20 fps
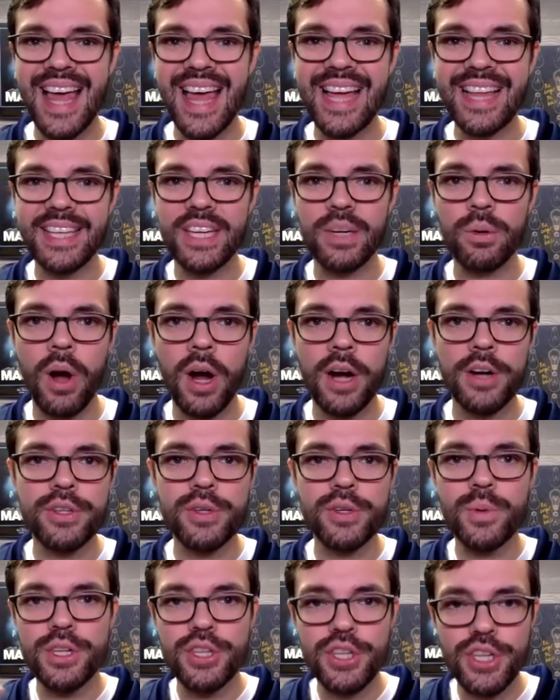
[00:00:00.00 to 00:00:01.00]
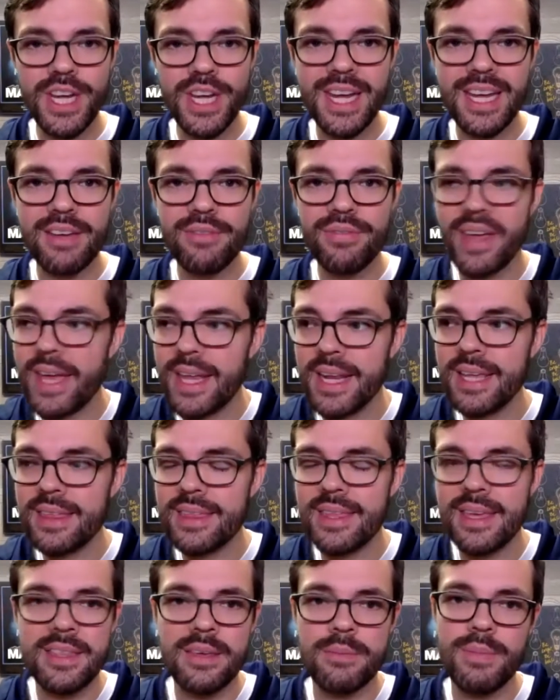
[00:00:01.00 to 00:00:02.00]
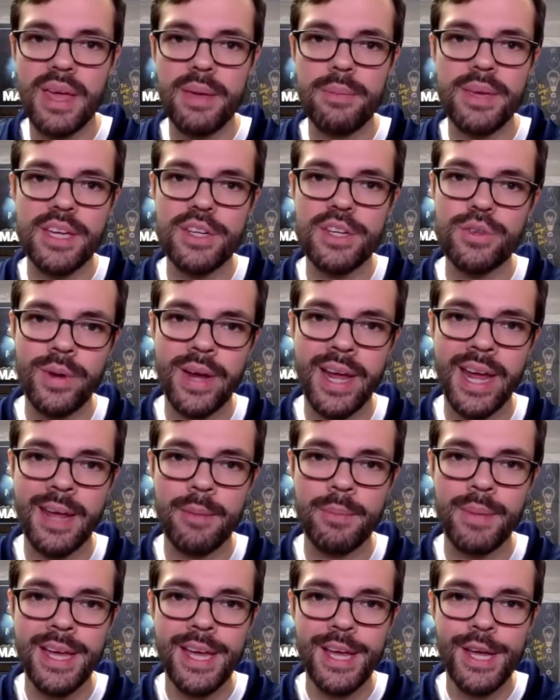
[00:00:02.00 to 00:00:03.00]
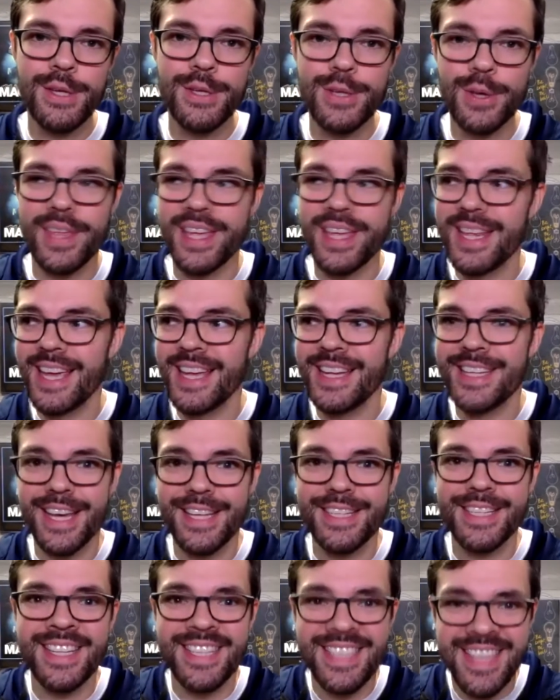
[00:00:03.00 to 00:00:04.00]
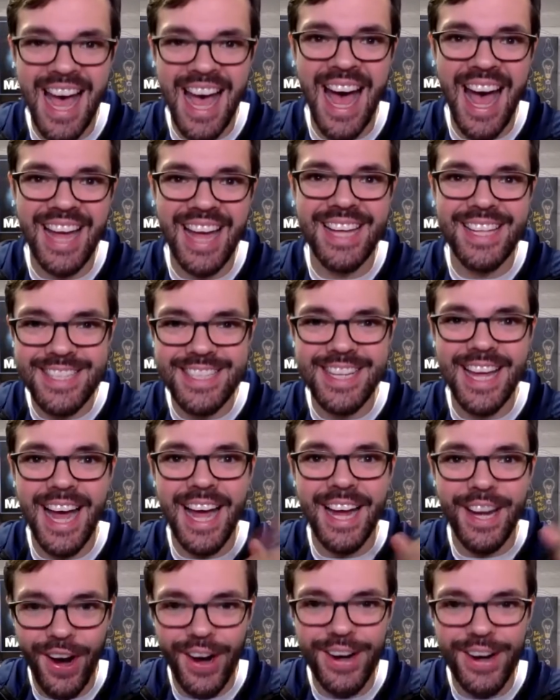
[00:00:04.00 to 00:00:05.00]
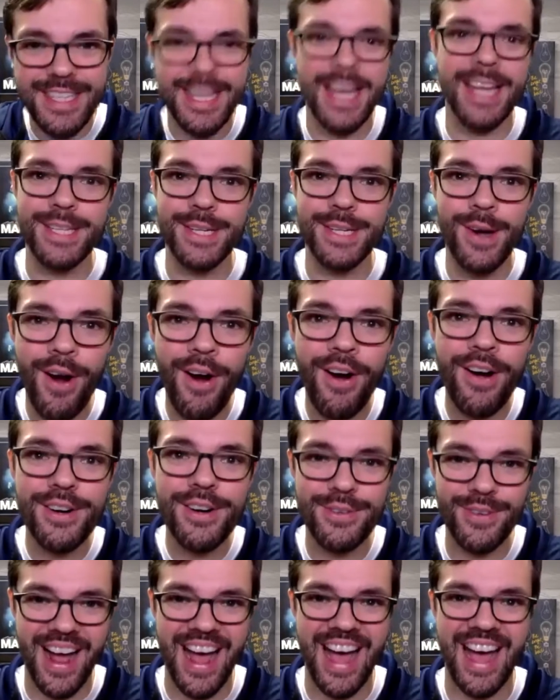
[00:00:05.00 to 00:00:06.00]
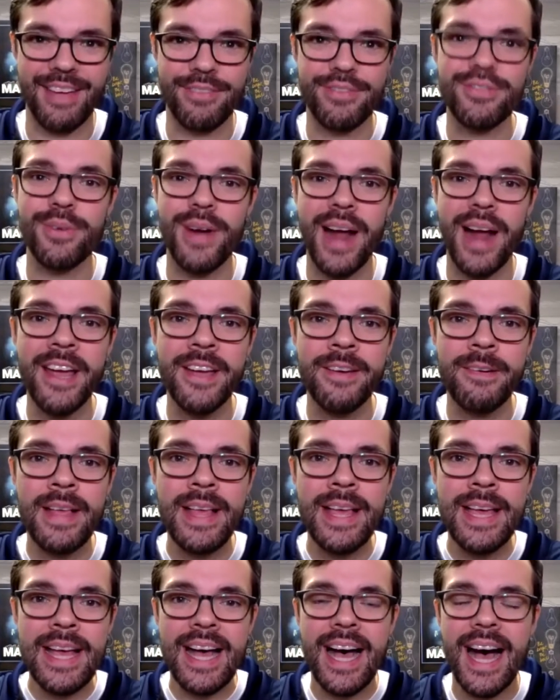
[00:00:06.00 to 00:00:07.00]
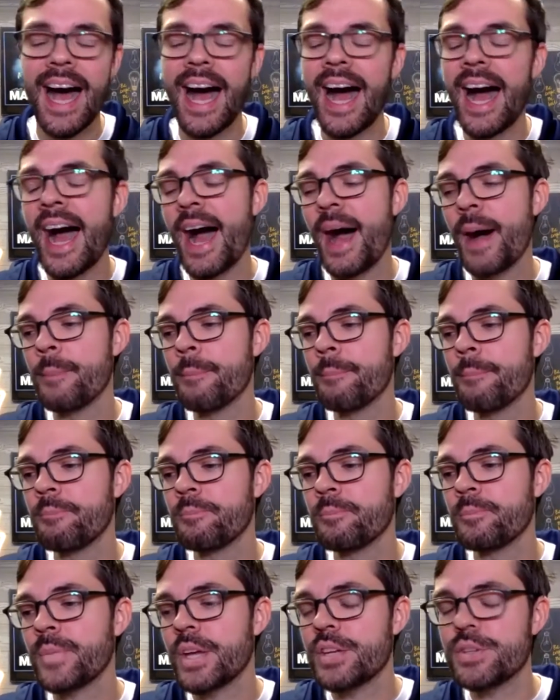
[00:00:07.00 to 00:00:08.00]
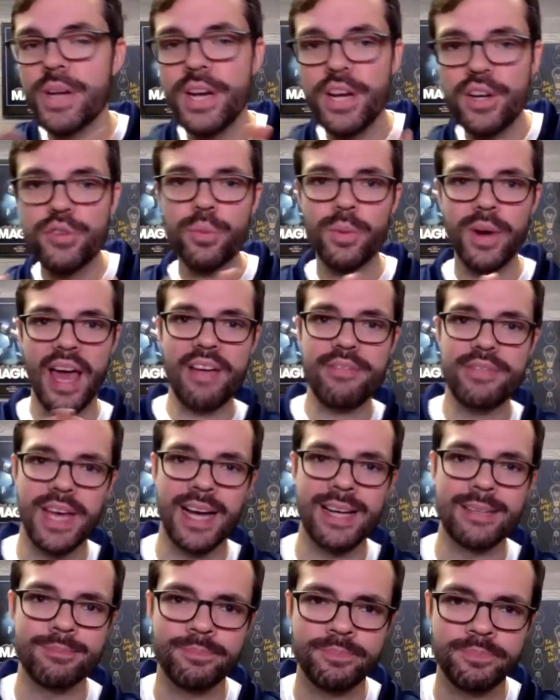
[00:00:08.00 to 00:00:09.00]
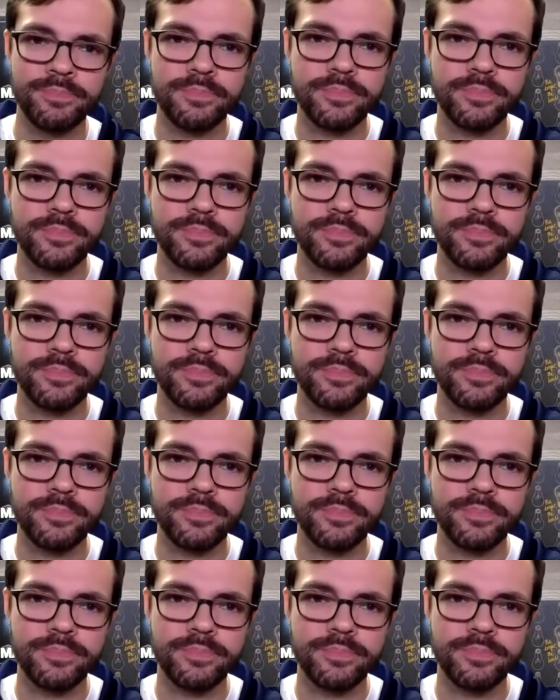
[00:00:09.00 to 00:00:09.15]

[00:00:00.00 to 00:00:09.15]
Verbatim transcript: likely you are to achieve anything that may be a dream so that it doesn't die inside hearts, heads, and hard drives. Right. Um, so here's what I've done.